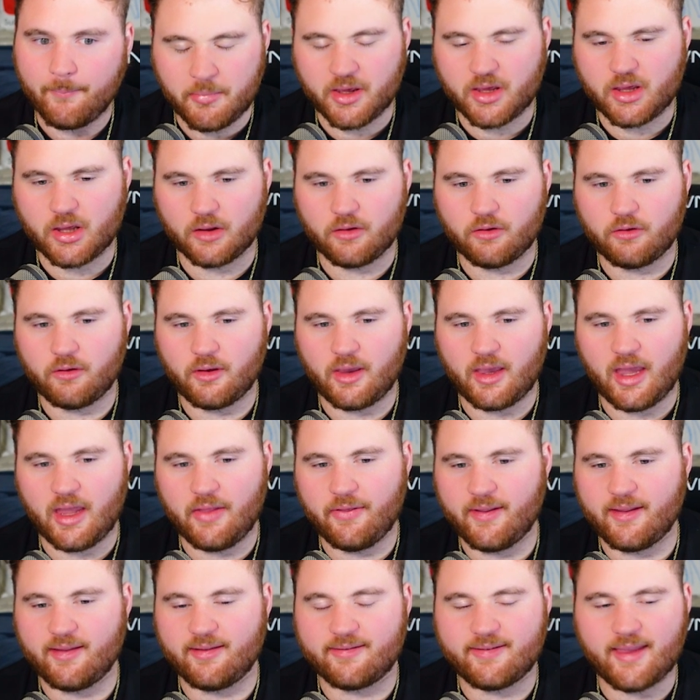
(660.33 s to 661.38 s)
Because in
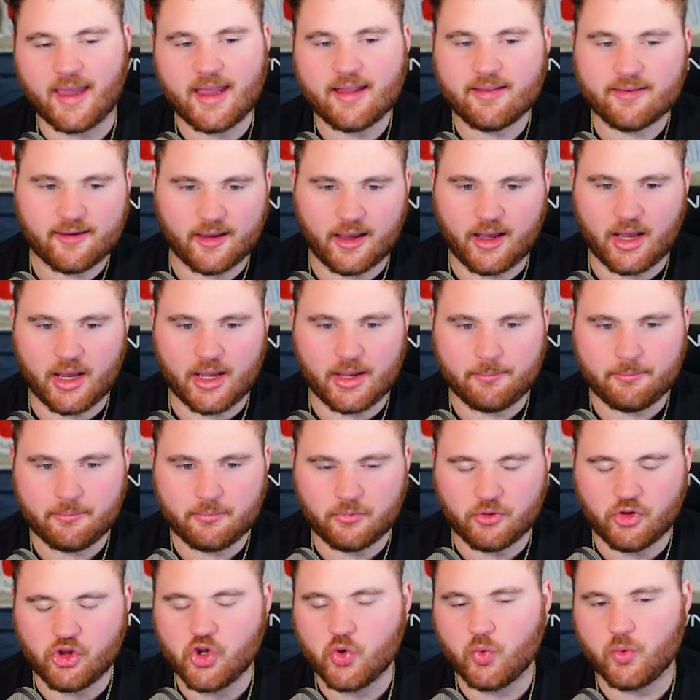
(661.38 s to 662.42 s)
the daytime,
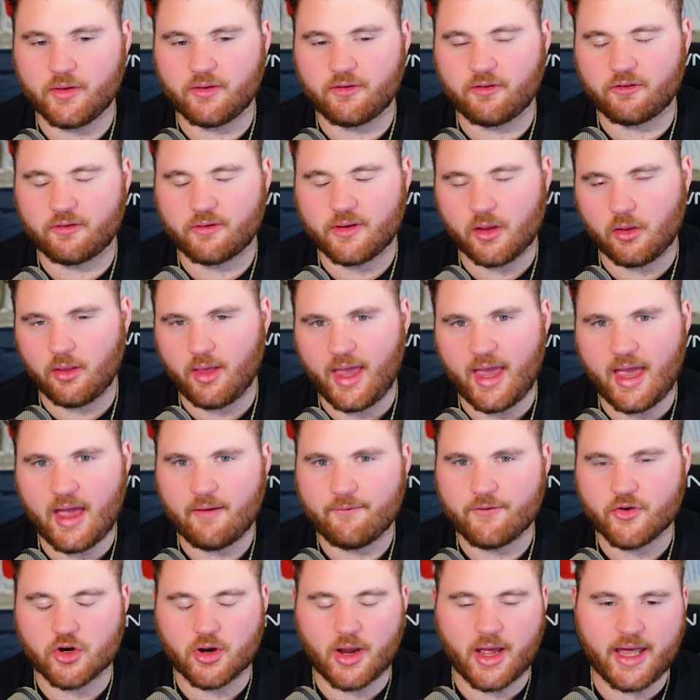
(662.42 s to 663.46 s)
you would still
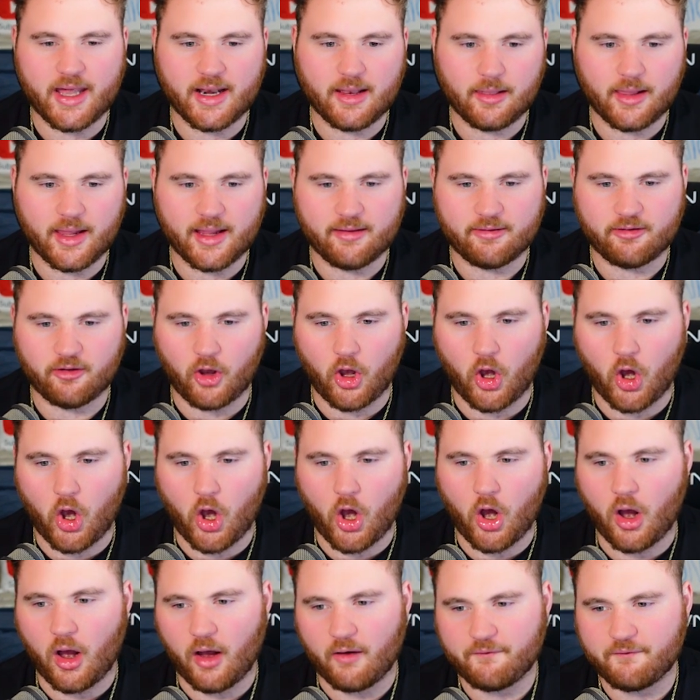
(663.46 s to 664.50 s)
have your headlights
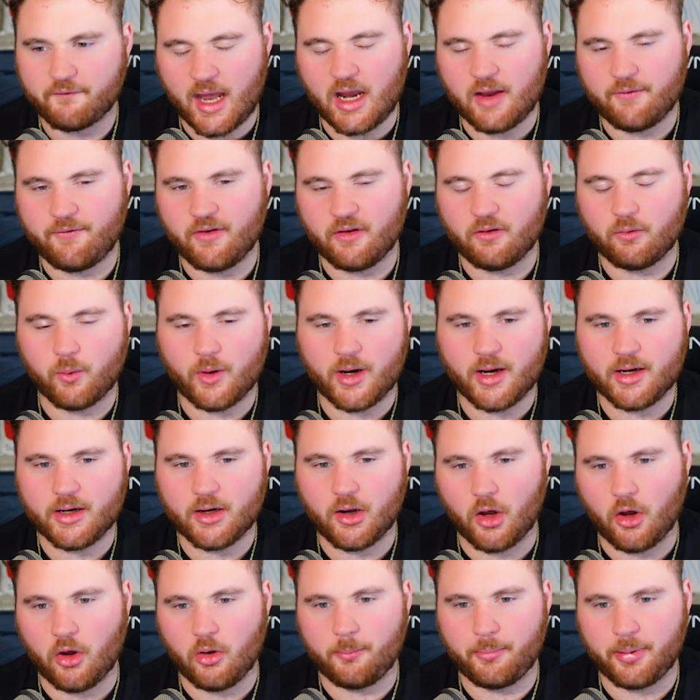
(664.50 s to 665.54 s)
off. And if he's wearing
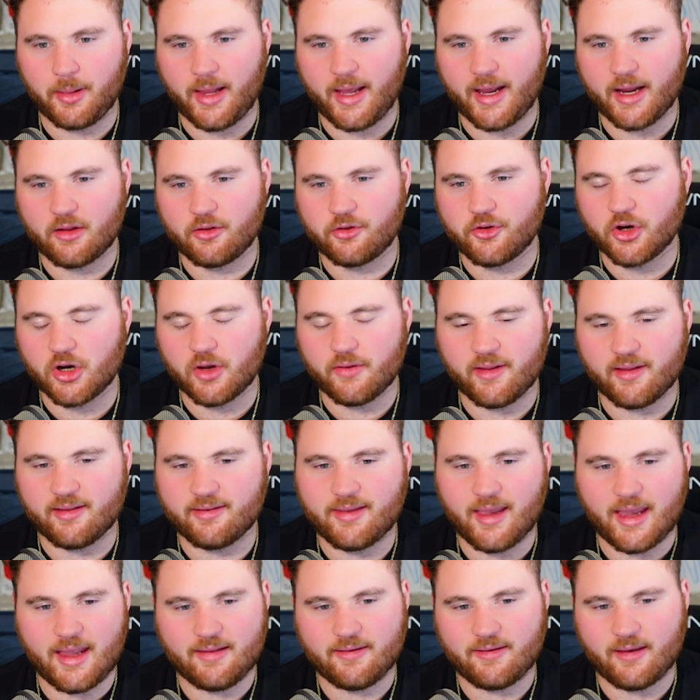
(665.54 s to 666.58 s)
all black during the
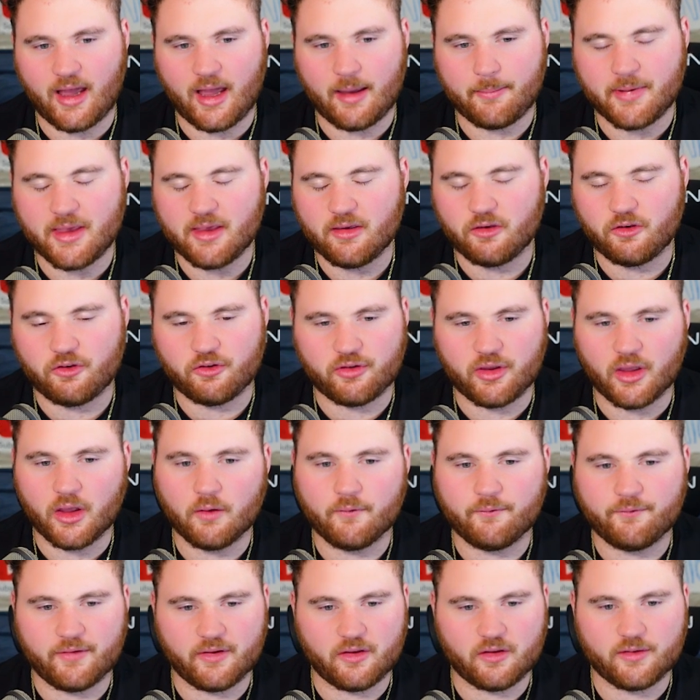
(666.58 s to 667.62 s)
daytime, he's still
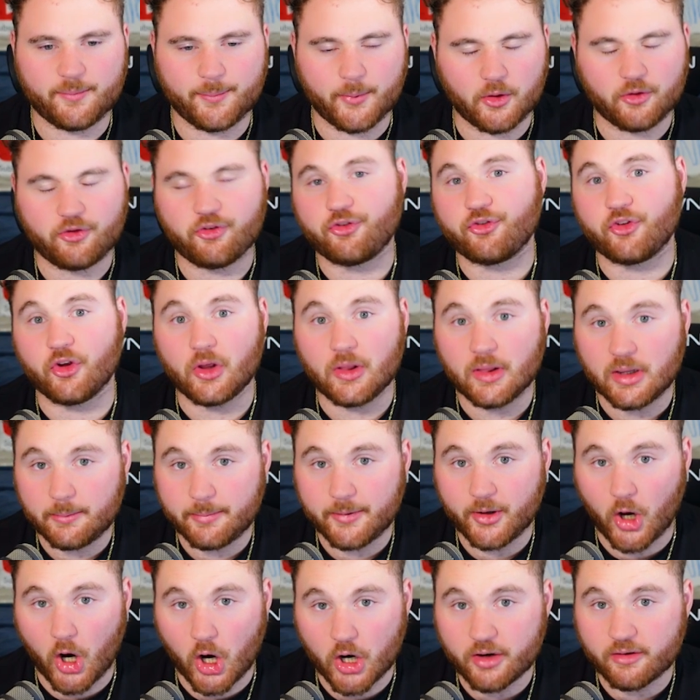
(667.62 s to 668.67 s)
visible, still a little
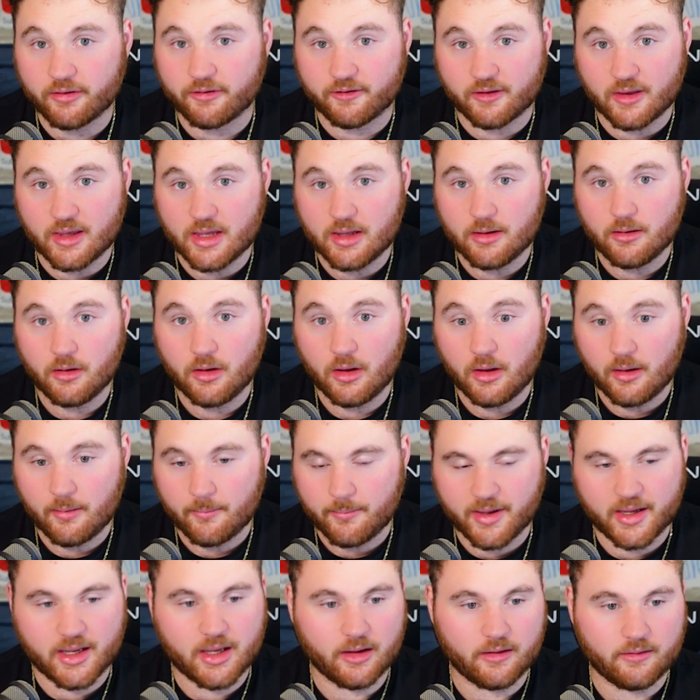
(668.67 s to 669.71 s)
bit hard to see
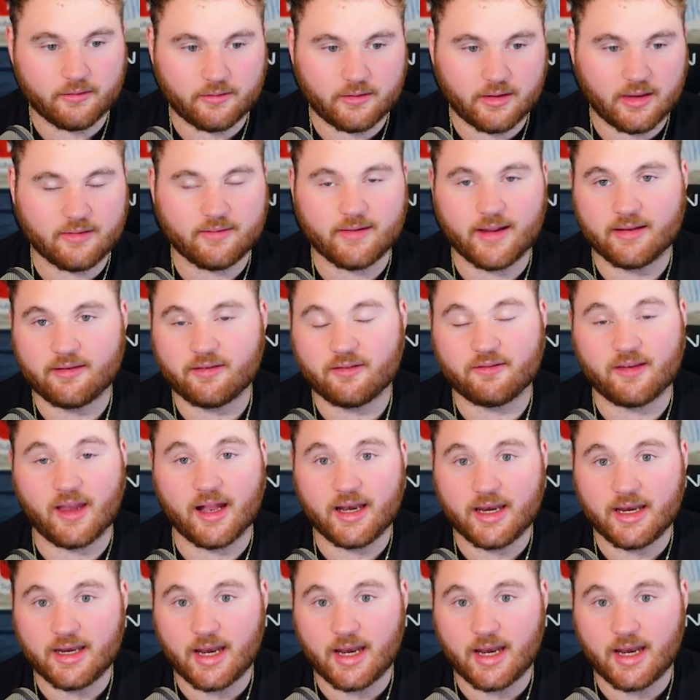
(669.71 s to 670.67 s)
because he's not standing